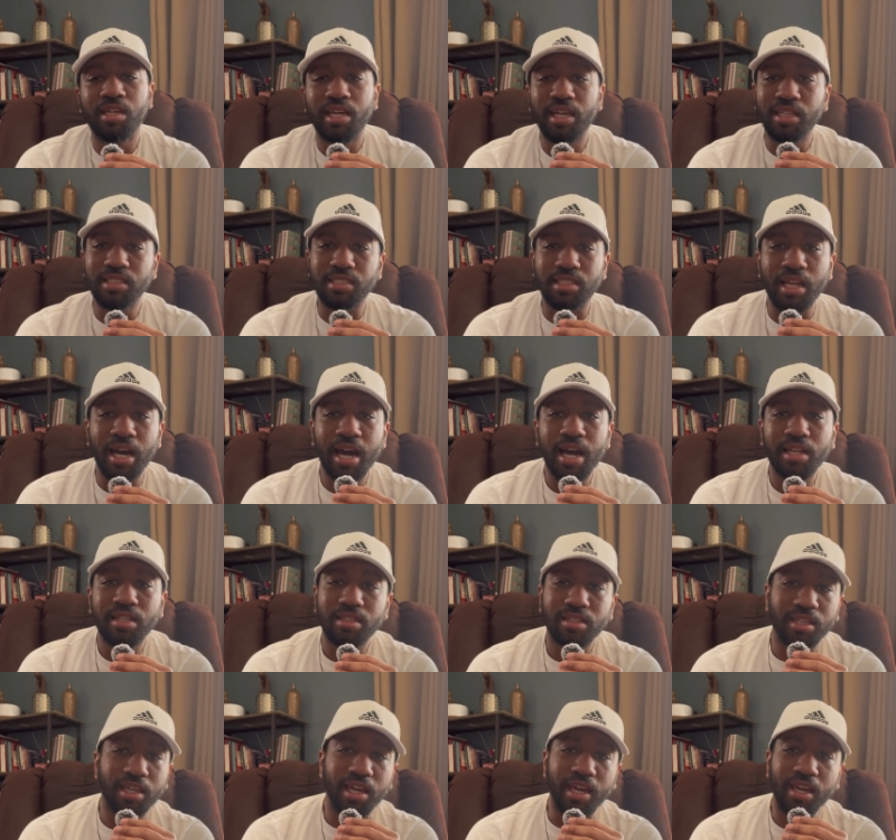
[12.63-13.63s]
is
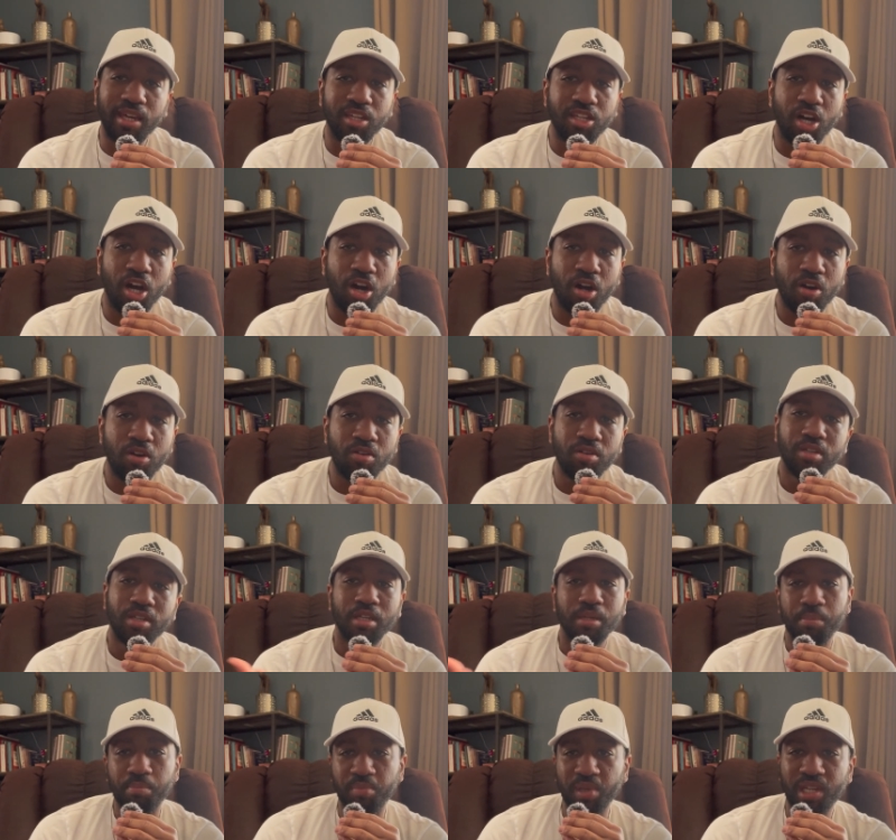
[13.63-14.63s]
not the end all
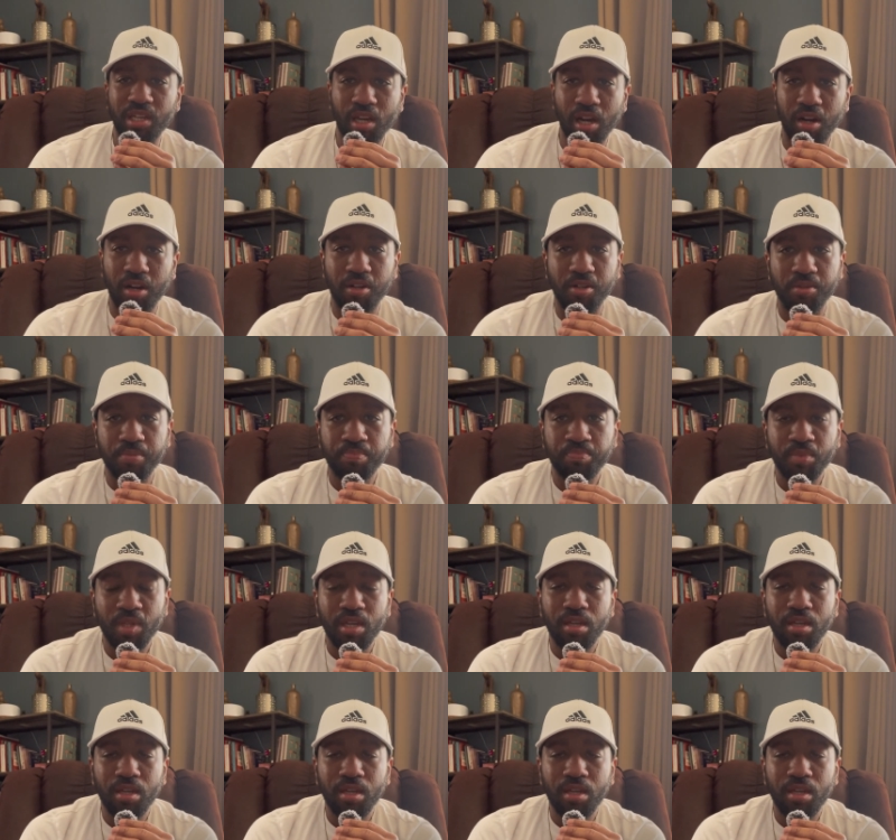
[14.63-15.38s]
be all.